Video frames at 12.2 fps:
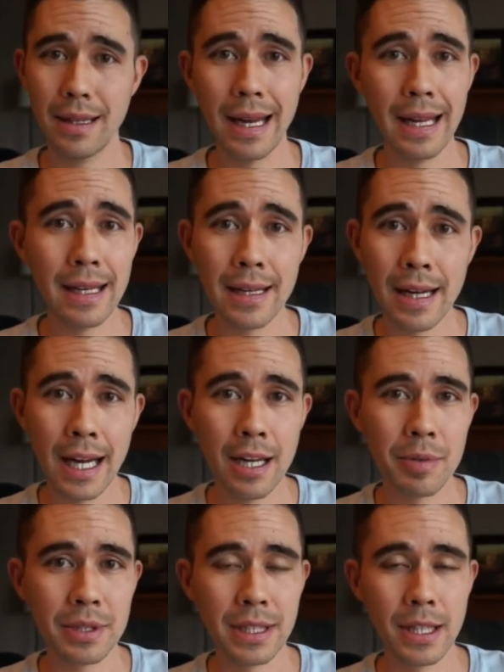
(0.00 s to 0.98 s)
eighty to
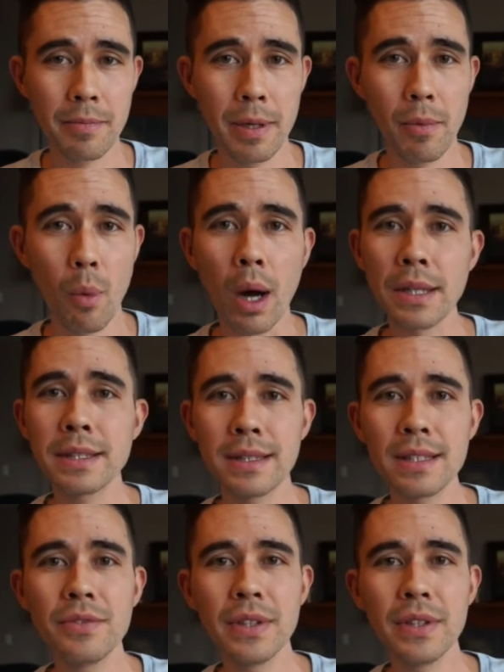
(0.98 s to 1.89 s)
ninety percent of the people watching this